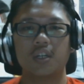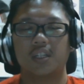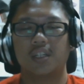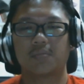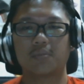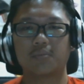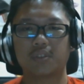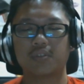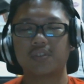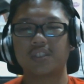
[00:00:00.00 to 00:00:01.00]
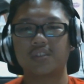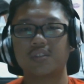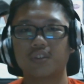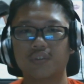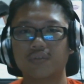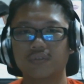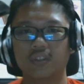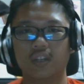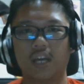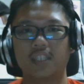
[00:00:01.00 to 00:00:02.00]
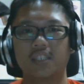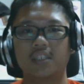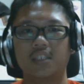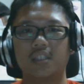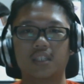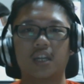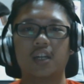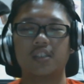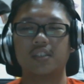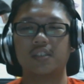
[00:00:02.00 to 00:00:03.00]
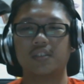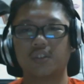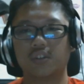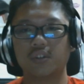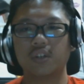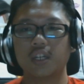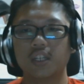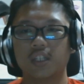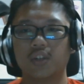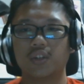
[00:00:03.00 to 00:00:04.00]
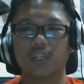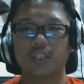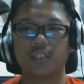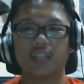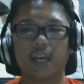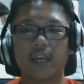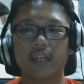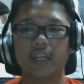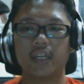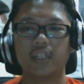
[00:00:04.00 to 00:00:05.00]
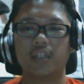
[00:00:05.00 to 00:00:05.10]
like, people just don't like the arts, you know, they don't understand it.